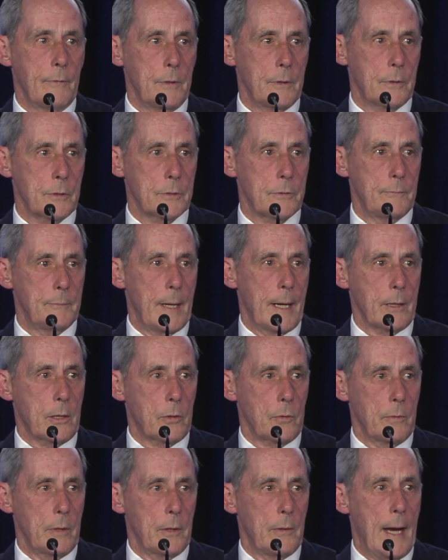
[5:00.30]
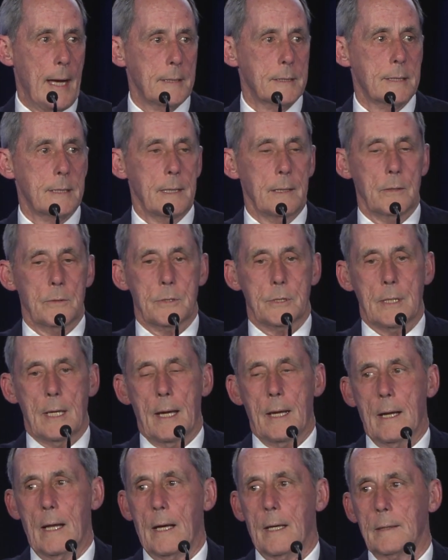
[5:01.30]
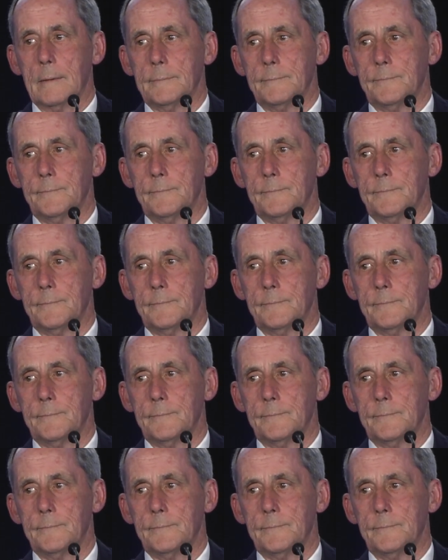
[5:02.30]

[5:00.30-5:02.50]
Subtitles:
years of my career at Cedars-Sinai.